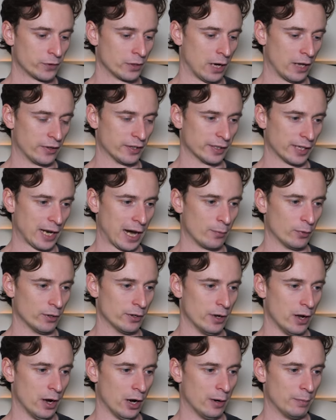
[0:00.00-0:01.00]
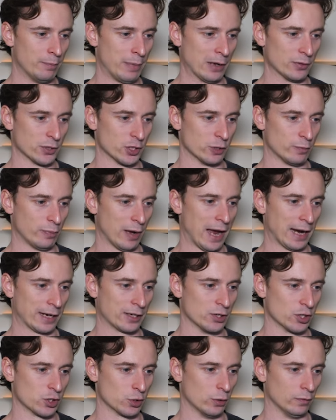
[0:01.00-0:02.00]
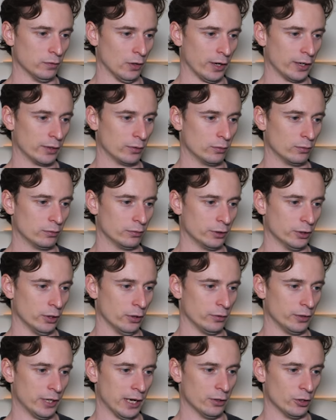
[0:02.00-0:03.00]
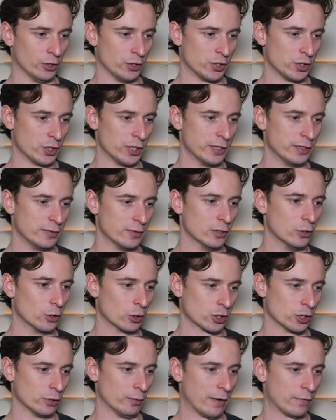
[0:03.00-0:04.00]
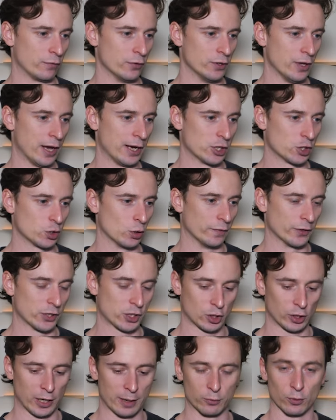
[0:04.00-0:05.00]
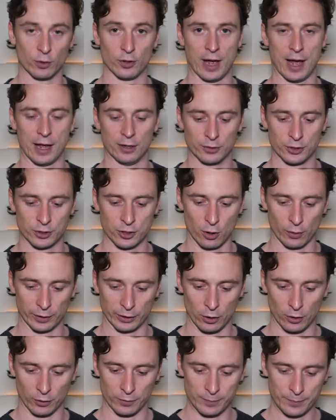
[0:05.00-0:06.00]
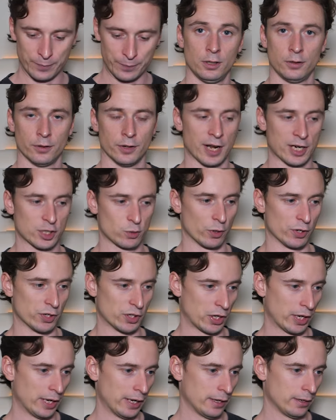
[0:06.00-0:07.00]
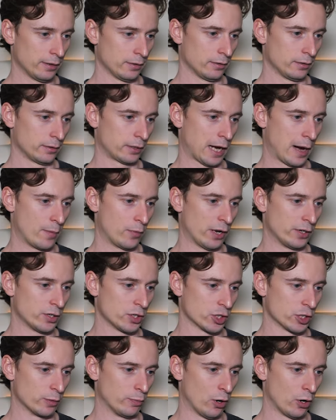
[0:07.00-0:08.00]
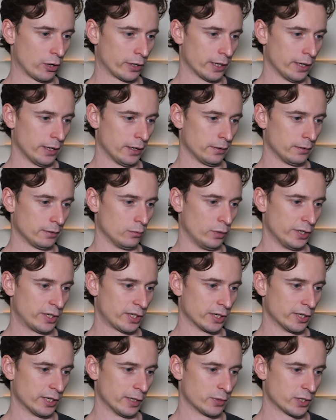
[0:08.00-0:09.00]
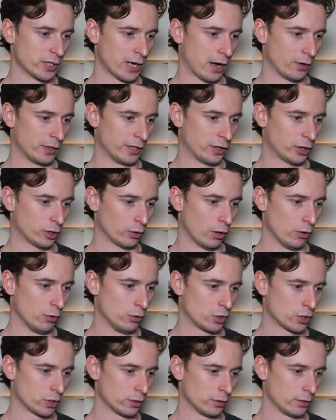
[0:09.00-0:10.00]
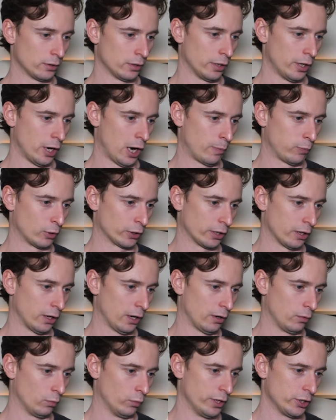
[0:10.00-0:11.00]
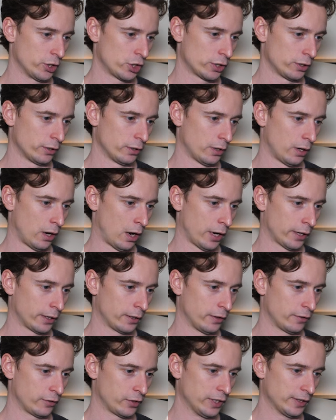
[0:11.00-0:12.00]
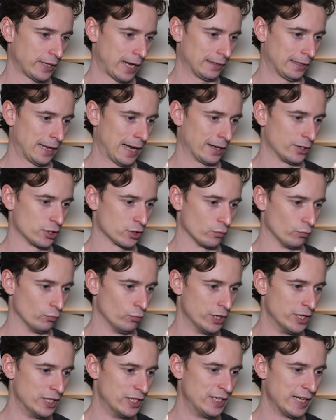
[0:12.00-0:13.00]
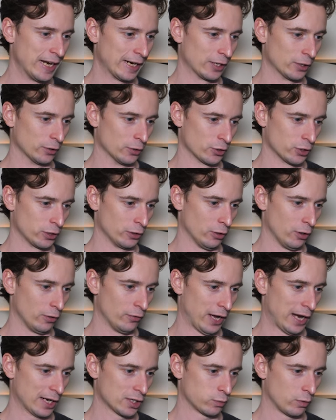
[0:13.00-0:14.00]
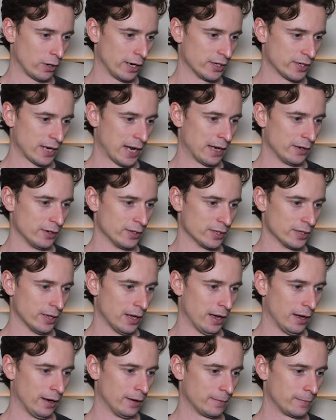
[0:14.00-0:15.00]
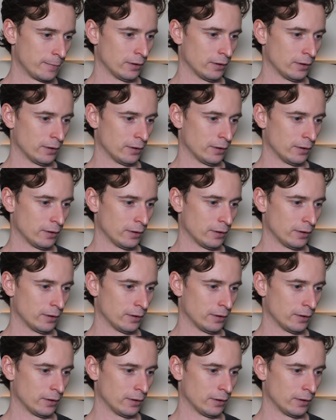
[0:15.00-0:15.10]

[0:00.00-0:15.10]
I think Cameron bounces back and sort of like, that you see he looks at the referee there. He sort of exclaimed, what the hell is going on? The next one is here. Cameron enters the pocket. Whittaker dips down. He throws an uppercut, which I think that lands ridiculously low. That's where his hand is there.